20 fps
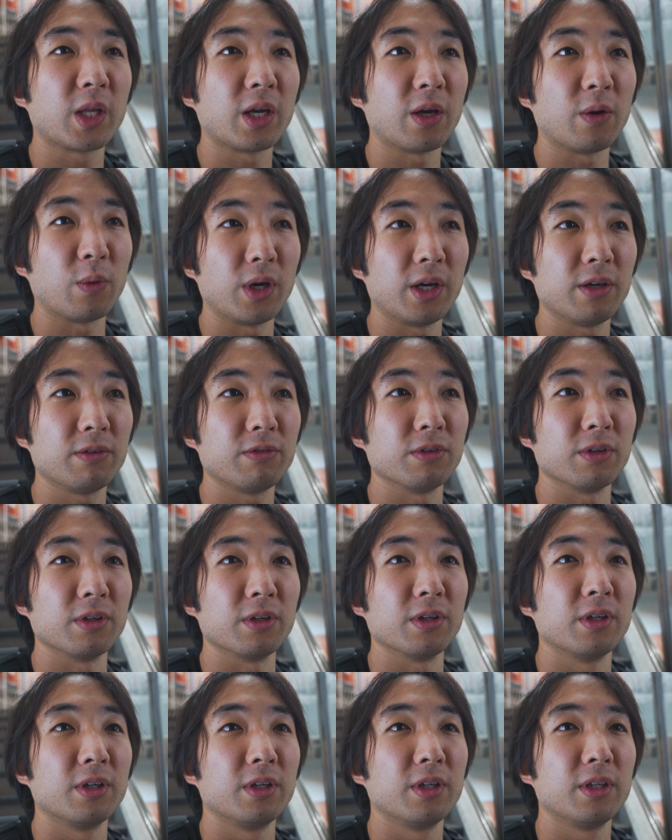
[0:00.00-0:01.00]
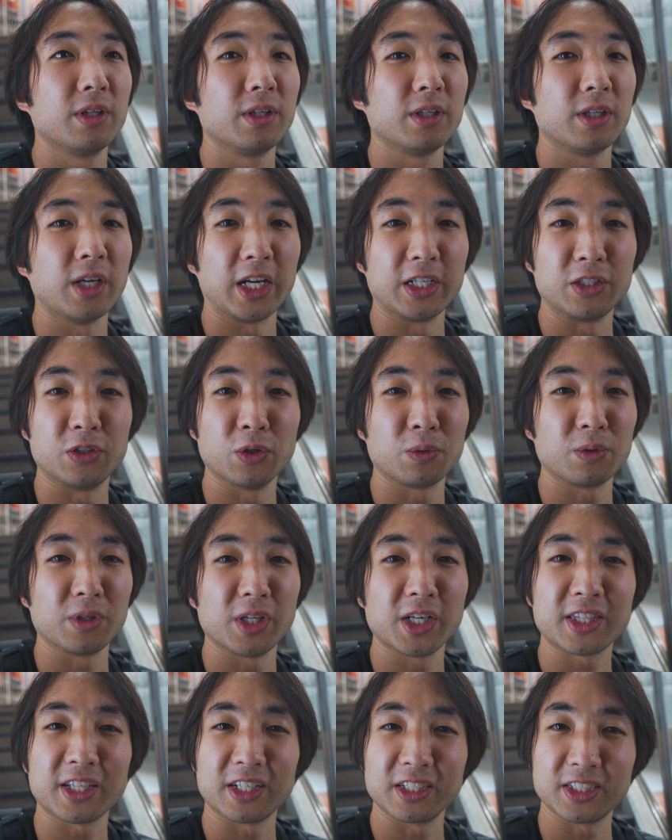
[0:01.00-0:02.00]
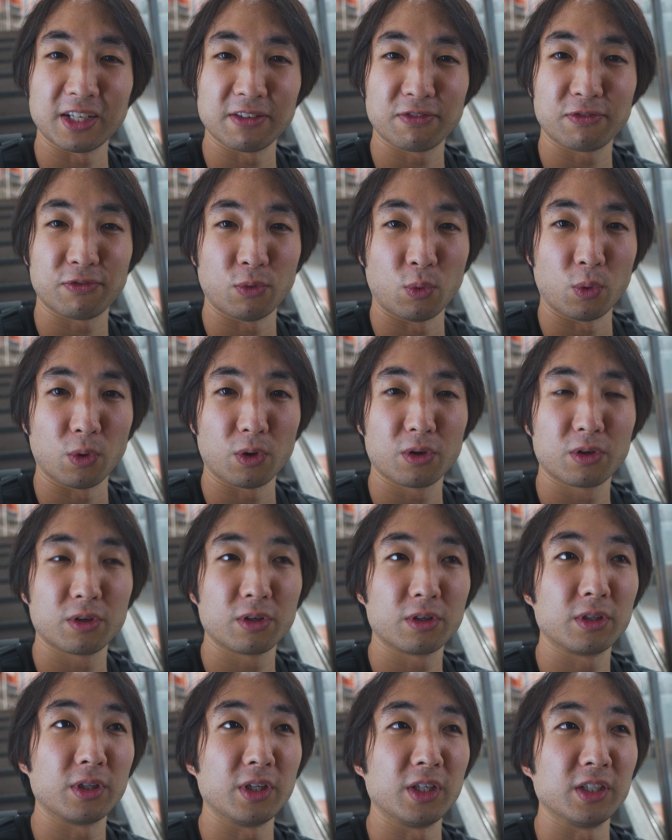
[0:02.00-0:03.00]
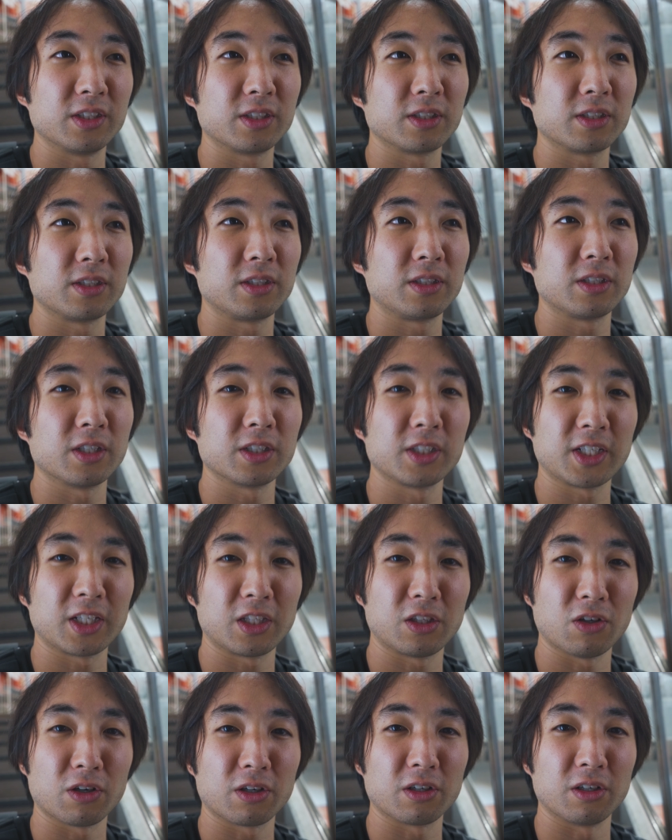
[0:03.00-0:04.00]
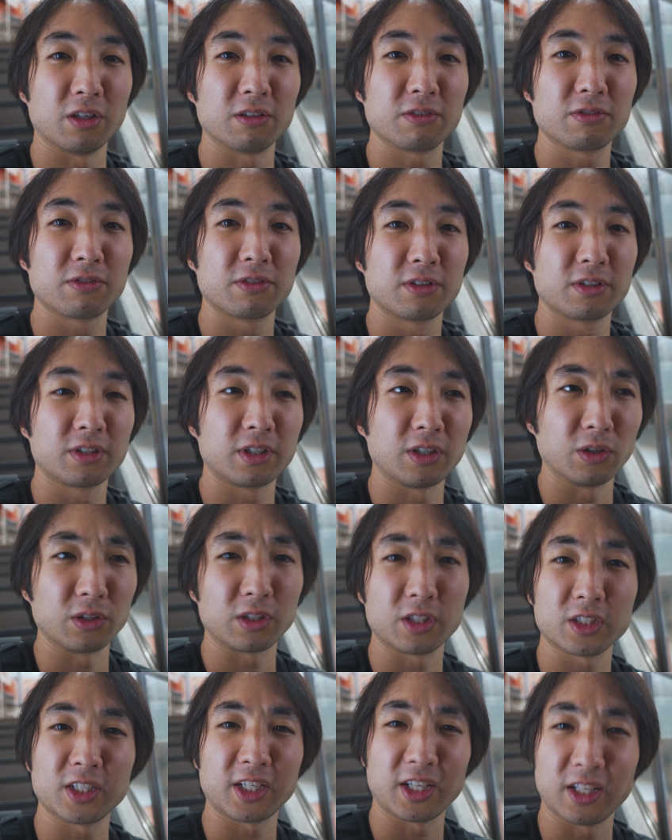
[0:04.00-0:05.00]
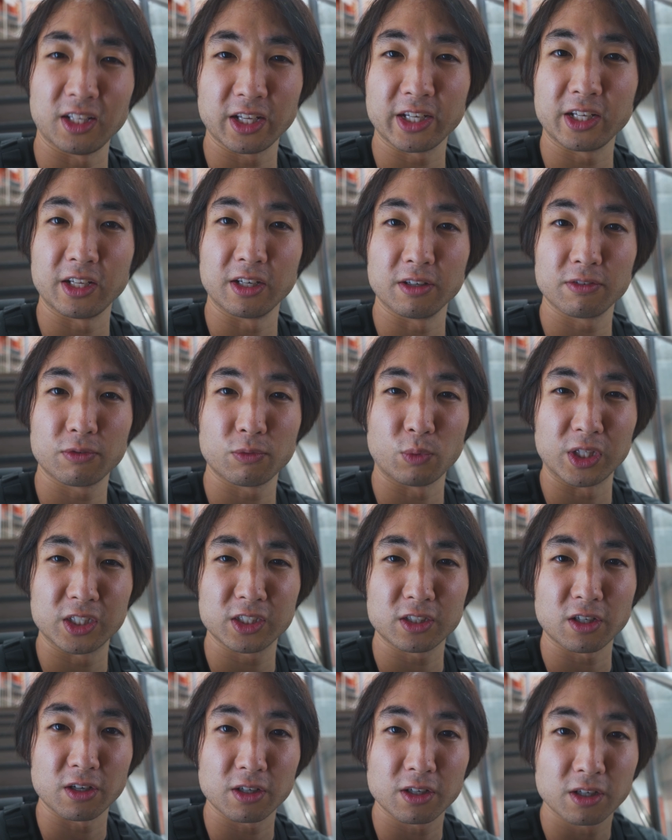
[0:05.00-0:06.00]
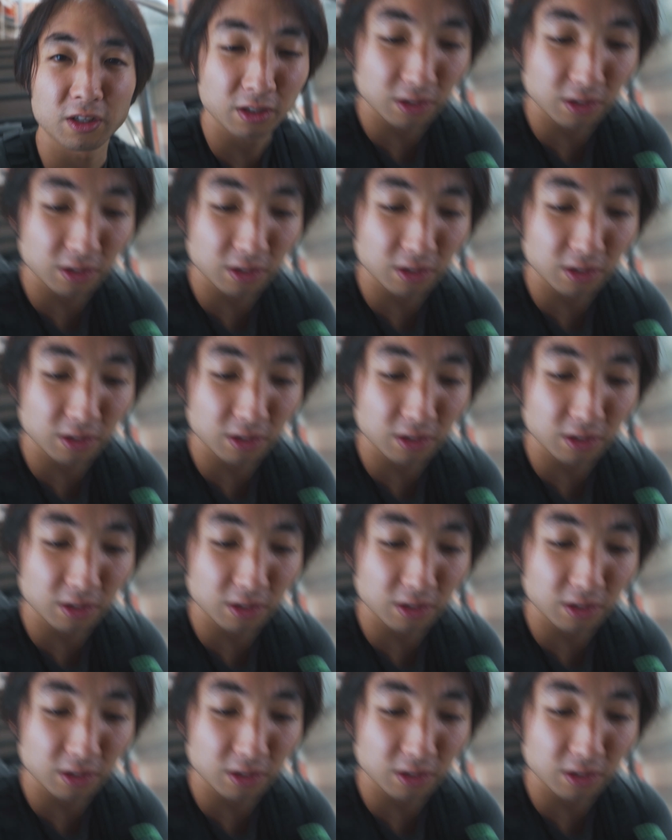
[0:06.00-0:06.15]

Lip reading: However, I don't like that it's f4. It doesn't get dark enough, or it doesn't get light enough when it's dark.